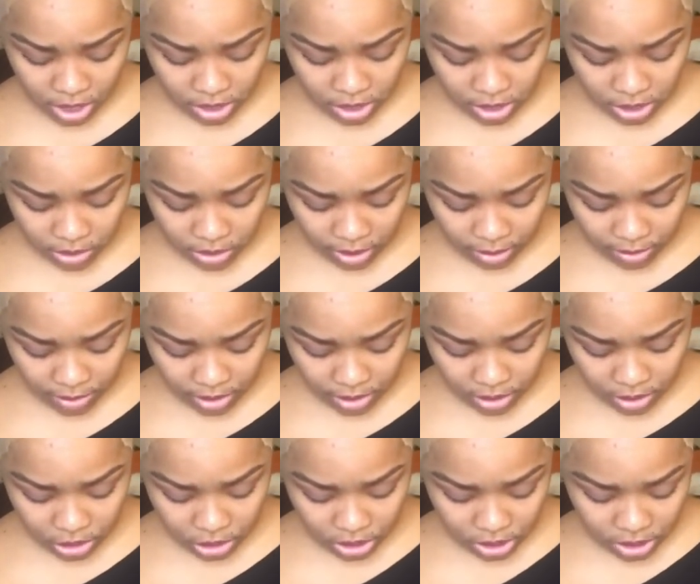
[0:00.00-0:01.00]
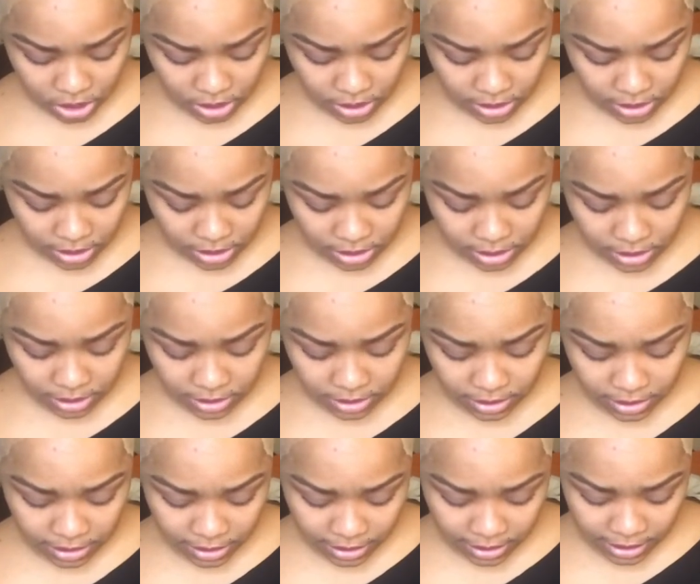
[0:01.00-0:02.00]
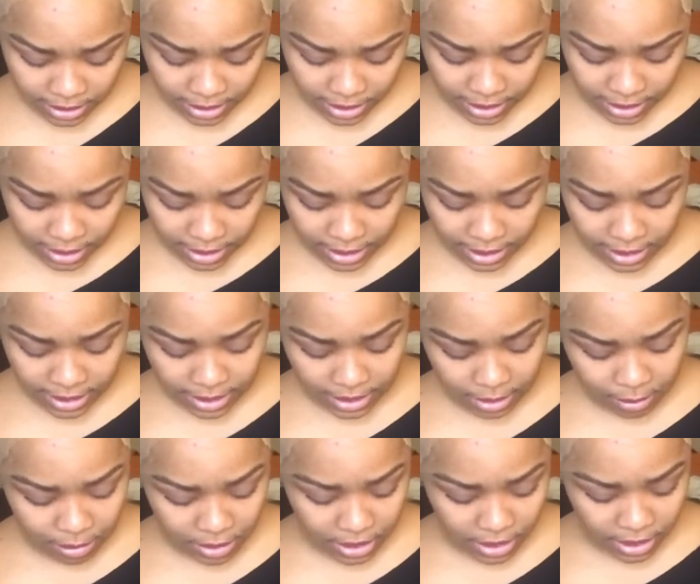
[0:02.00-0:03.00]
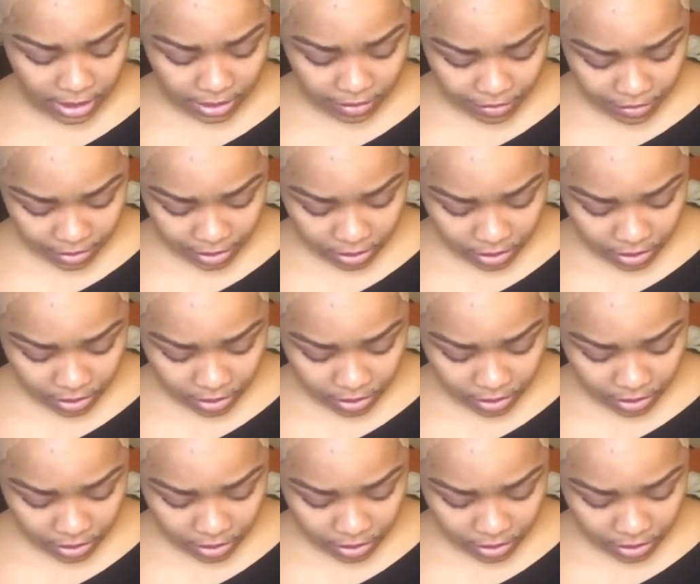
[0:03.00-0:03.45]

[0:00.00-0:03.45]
so I'm gonna just clip it in for you